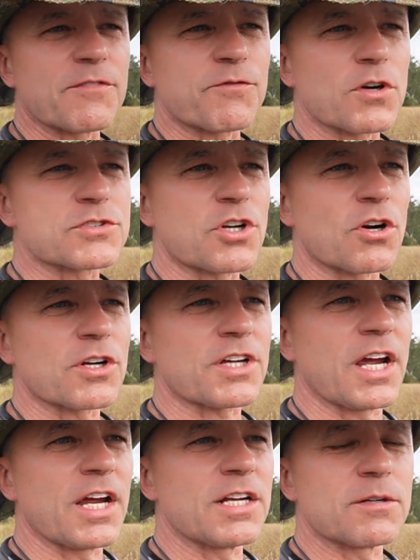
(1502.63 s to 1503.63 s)
first
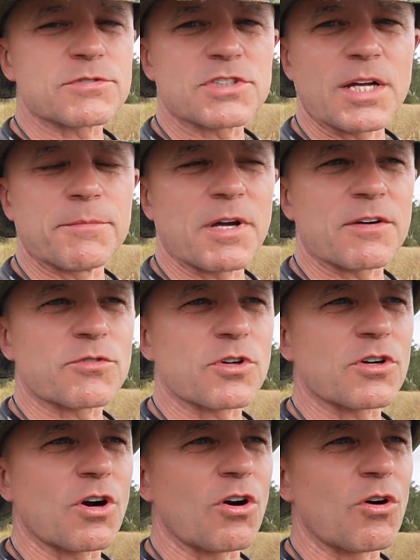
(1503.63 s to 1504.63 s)
hurricane, it was named after a
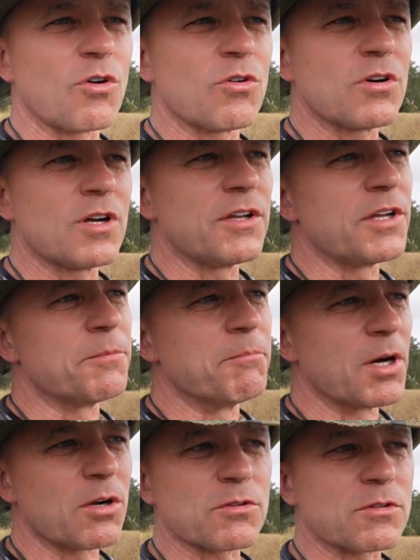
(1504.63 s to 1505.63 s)
girl, and then
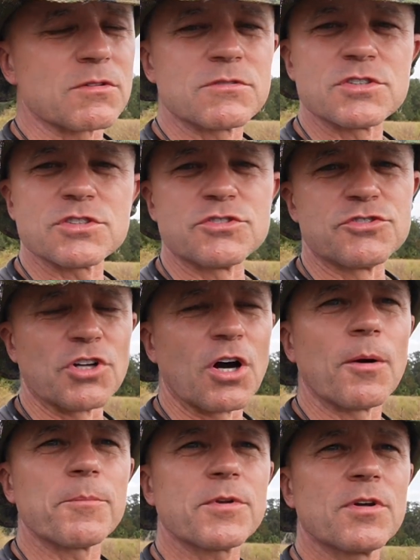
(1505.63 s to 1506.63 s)
Milton just
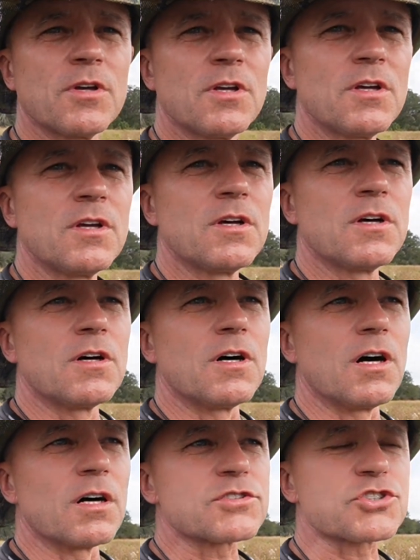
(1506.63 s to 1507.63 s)
dumped
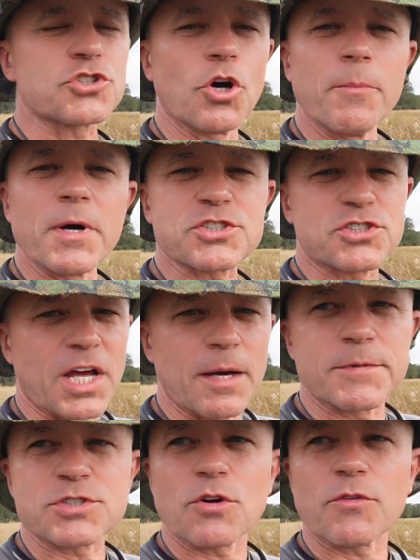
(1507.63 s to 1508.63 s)
so much
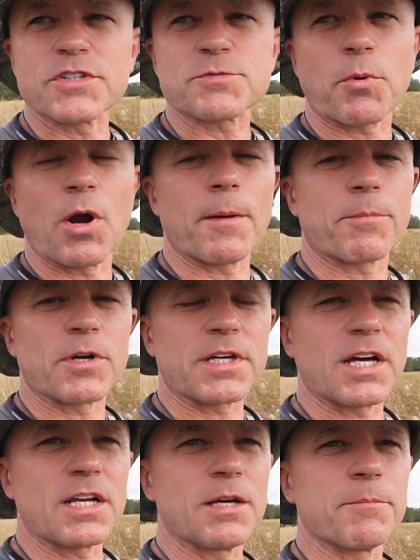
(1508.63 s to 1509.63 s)
damage on this property.
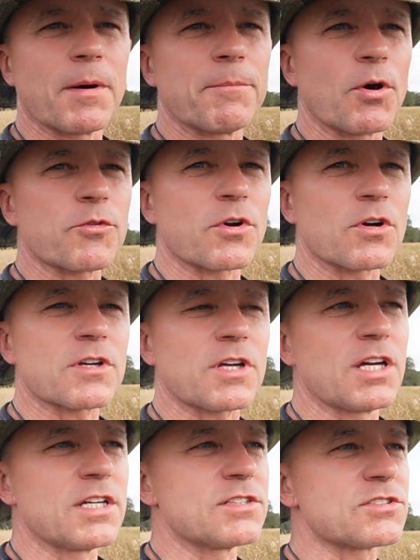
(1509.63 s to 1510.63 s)
Got hit by both
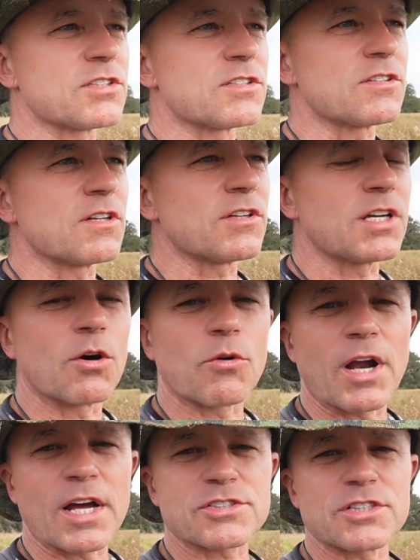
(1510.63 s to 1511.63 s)
hurricanes that the
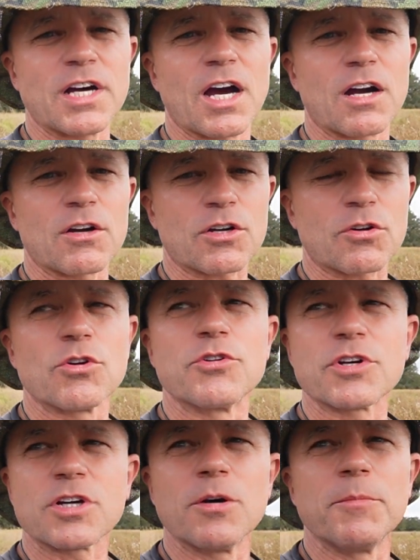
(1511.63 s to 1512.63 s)
owner actually hired a crew
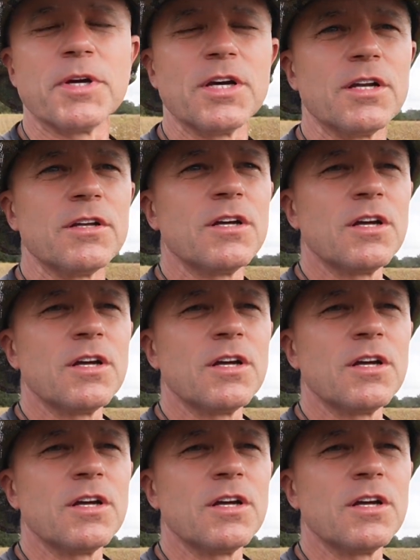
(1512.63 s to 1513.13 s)
to come in